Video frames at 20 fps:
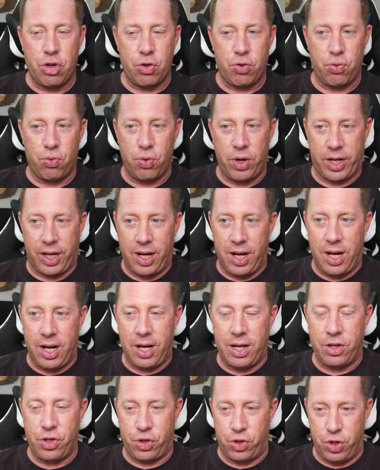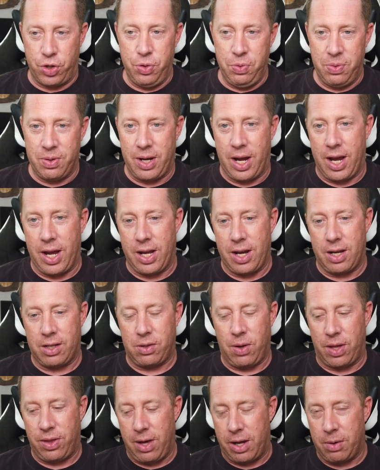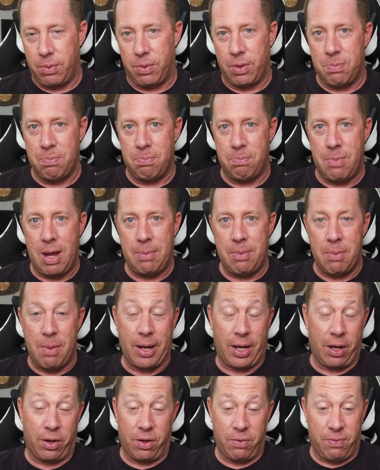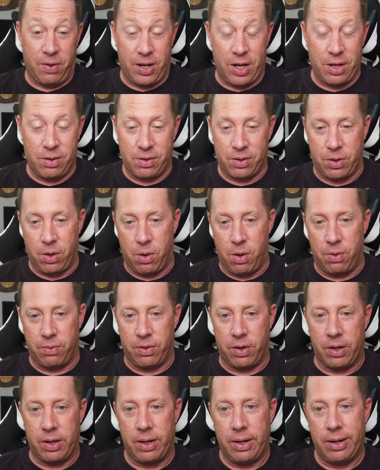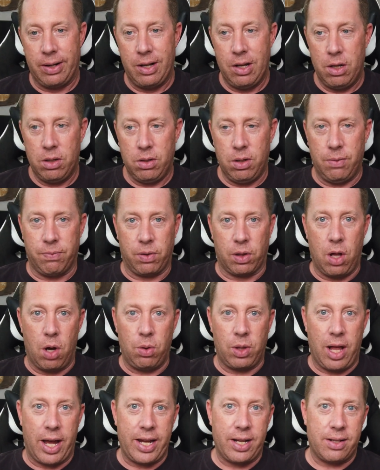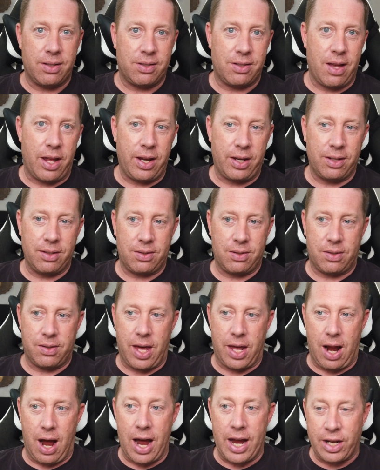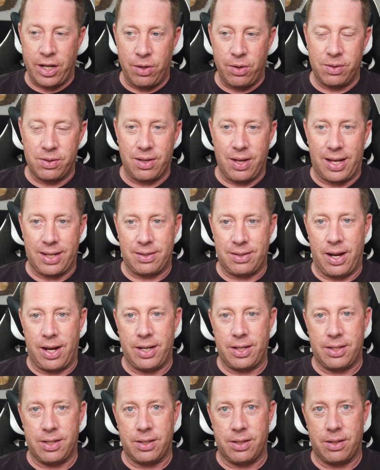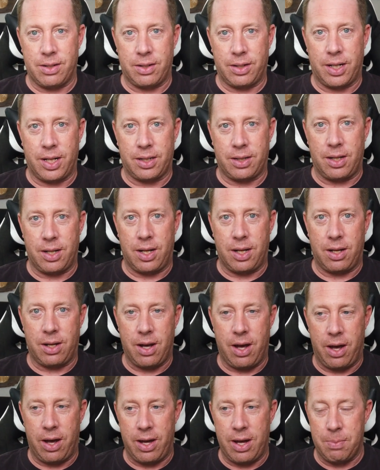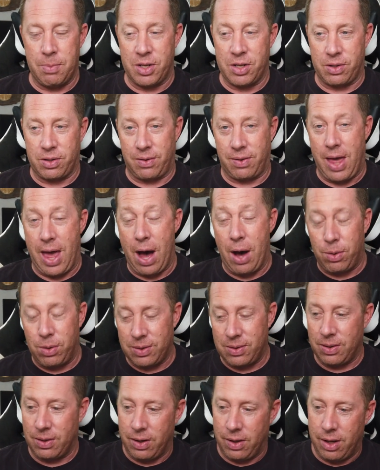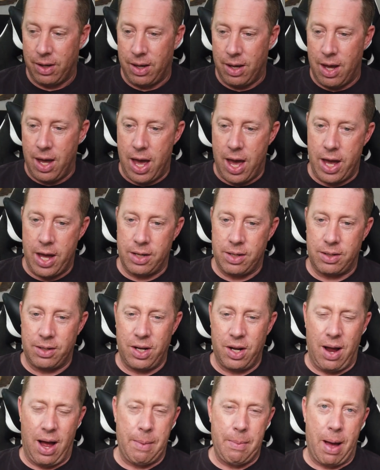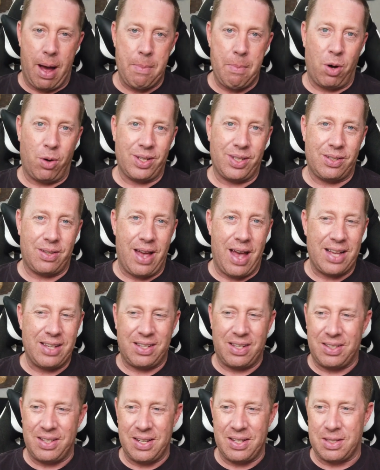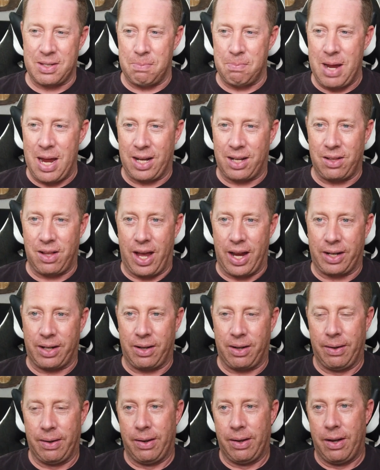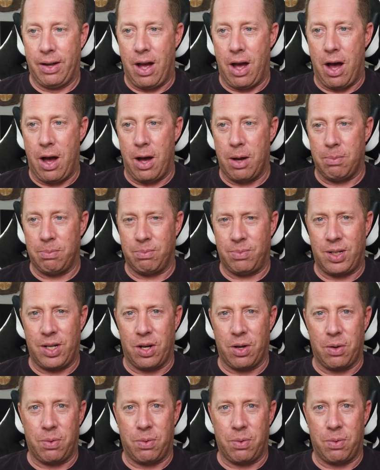tricky shoot, and so I thought it would maybe make a good video to go over sort of low light settings that I used last night to get the images of the owls. And I'm always hesitant to make like sort